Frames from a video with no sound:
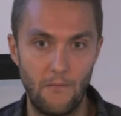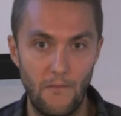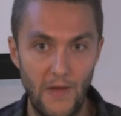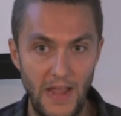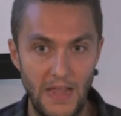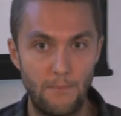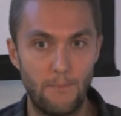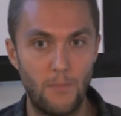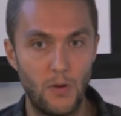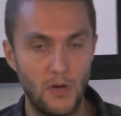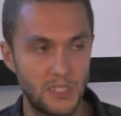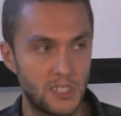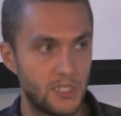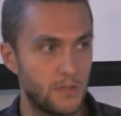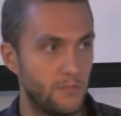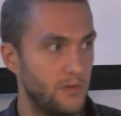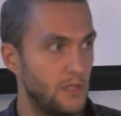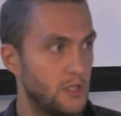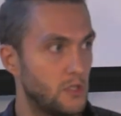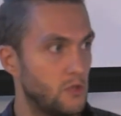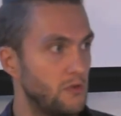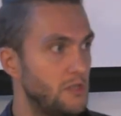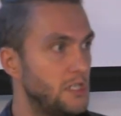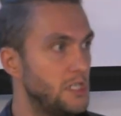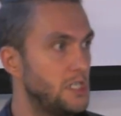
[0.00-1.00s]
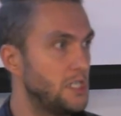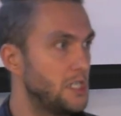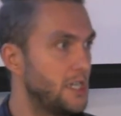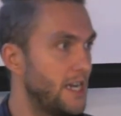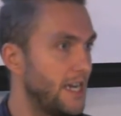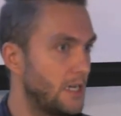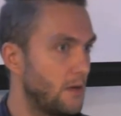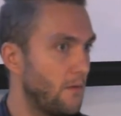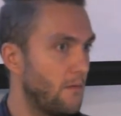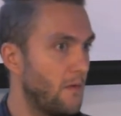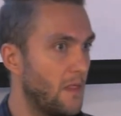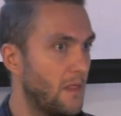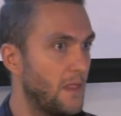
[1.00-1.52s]
way possible to
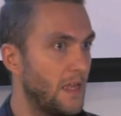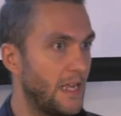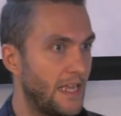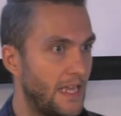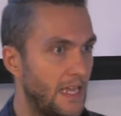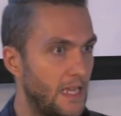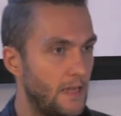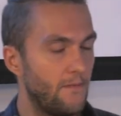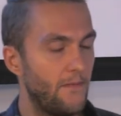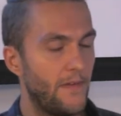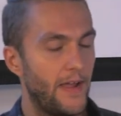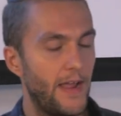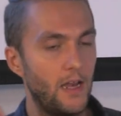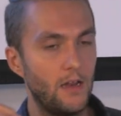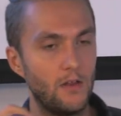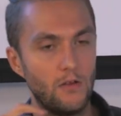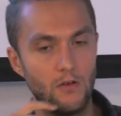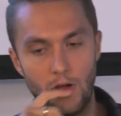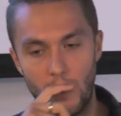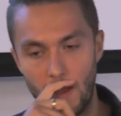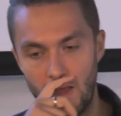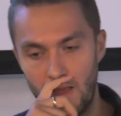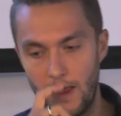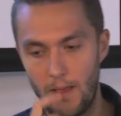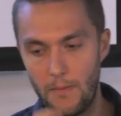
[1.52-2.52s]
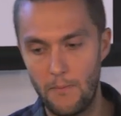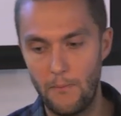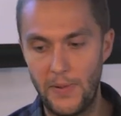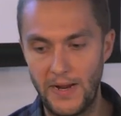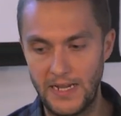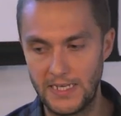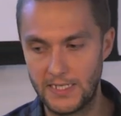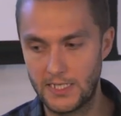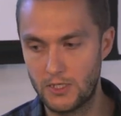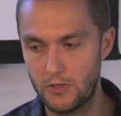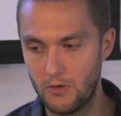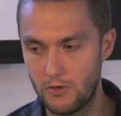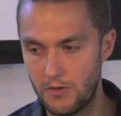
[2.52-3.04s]
interact with the key value
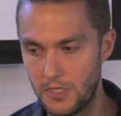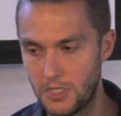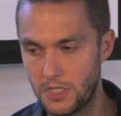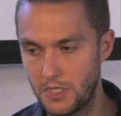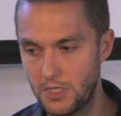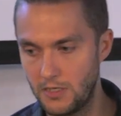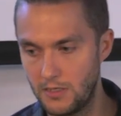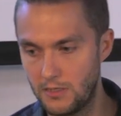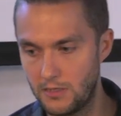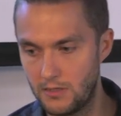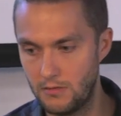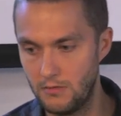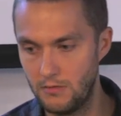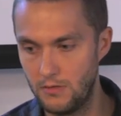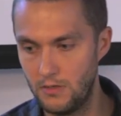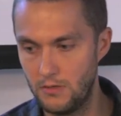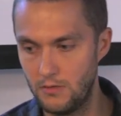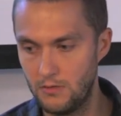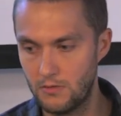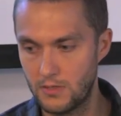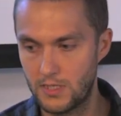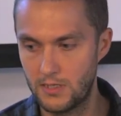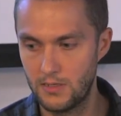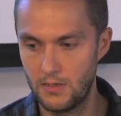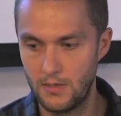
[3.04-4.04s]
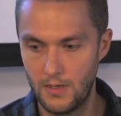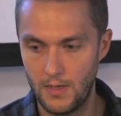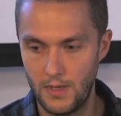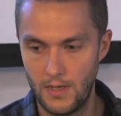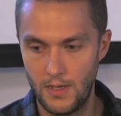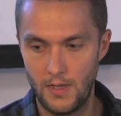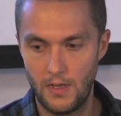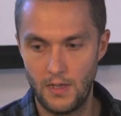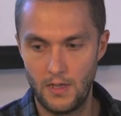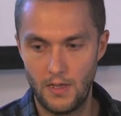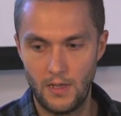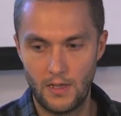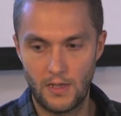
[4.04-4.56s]
based storage is to use
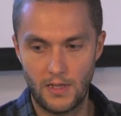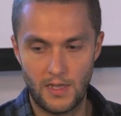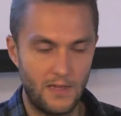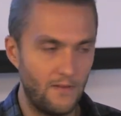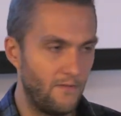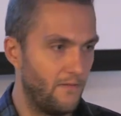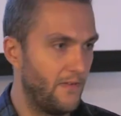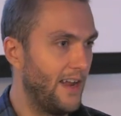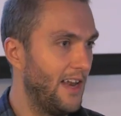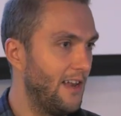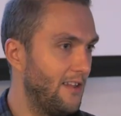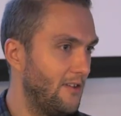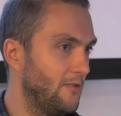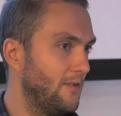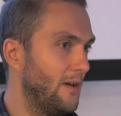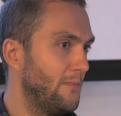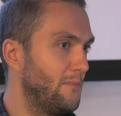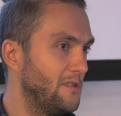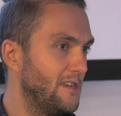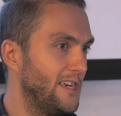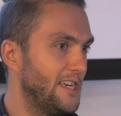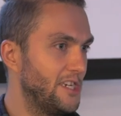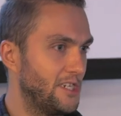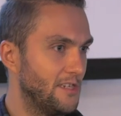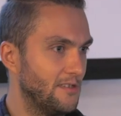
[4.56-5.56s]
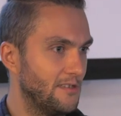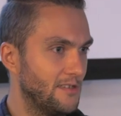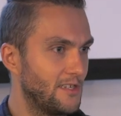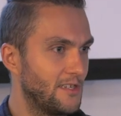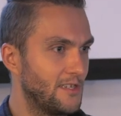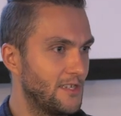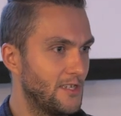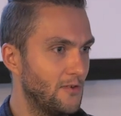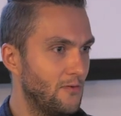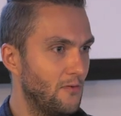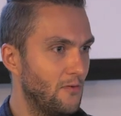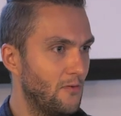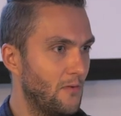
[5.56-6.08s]
key value operations.
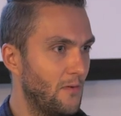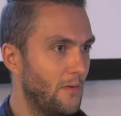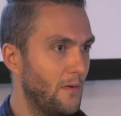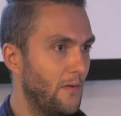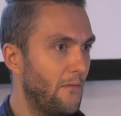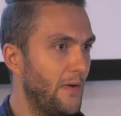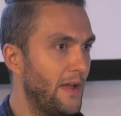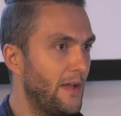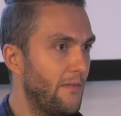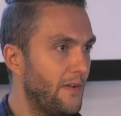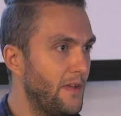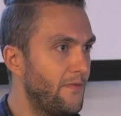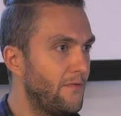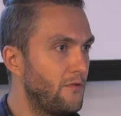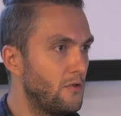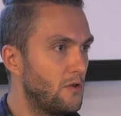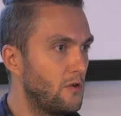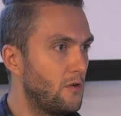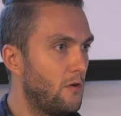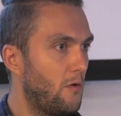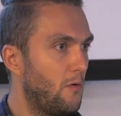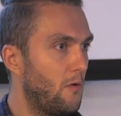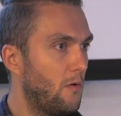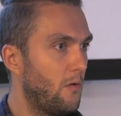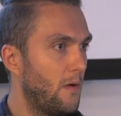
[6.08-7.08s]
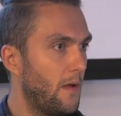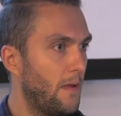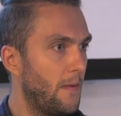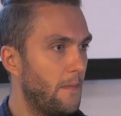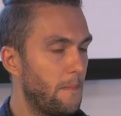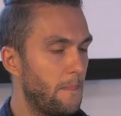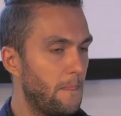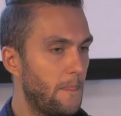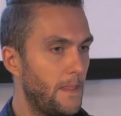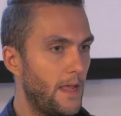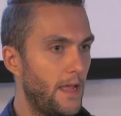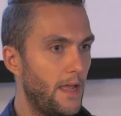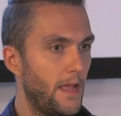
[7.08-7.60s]
So if you know
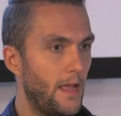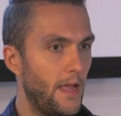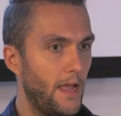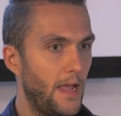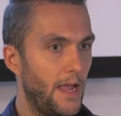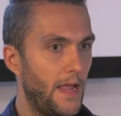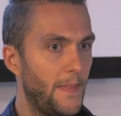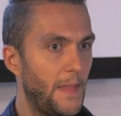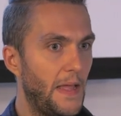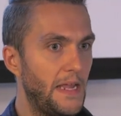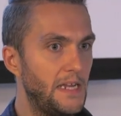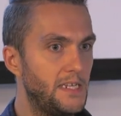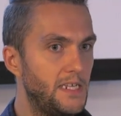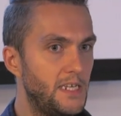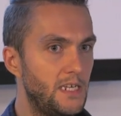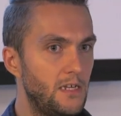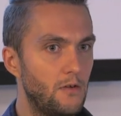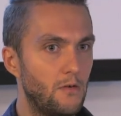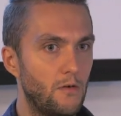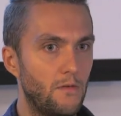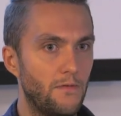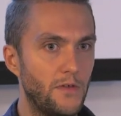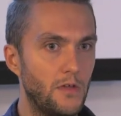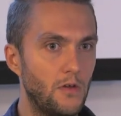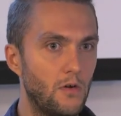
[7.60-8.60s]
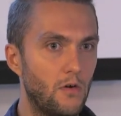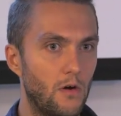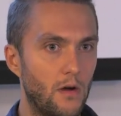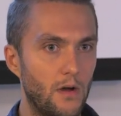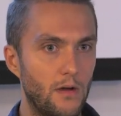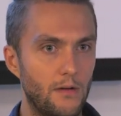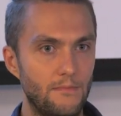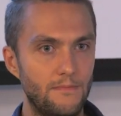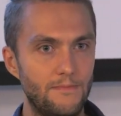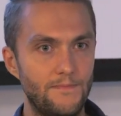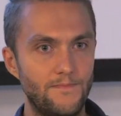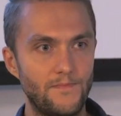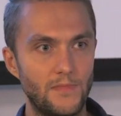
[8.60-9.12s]
an ID of
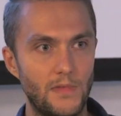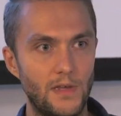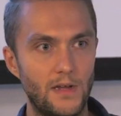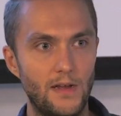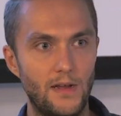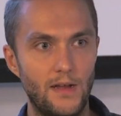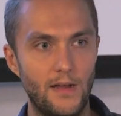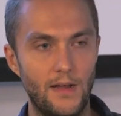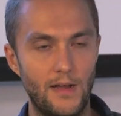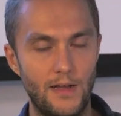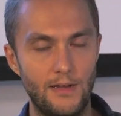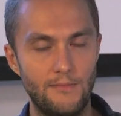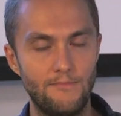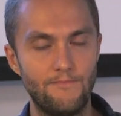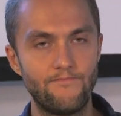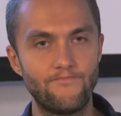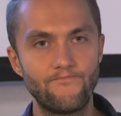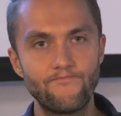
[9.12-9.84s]
your uh,